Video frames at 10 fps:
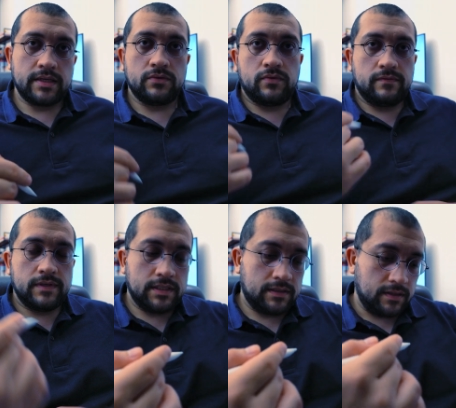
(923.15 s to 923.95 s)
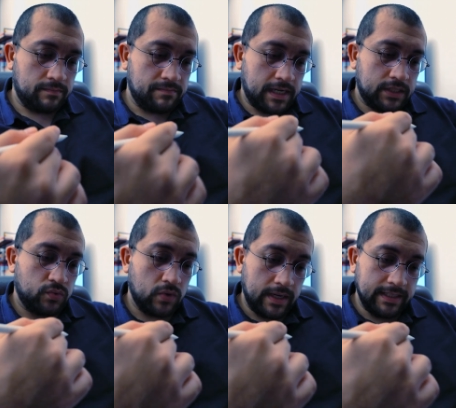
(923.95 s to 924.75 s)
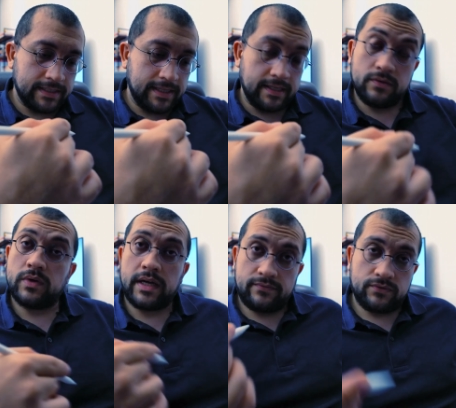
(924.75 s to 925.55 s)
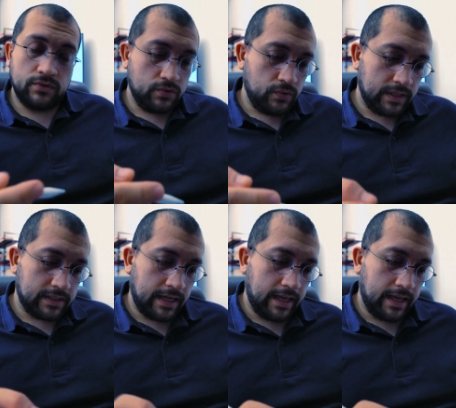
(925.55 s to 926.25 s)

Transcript: If we visit the bank twice, then we have to do it.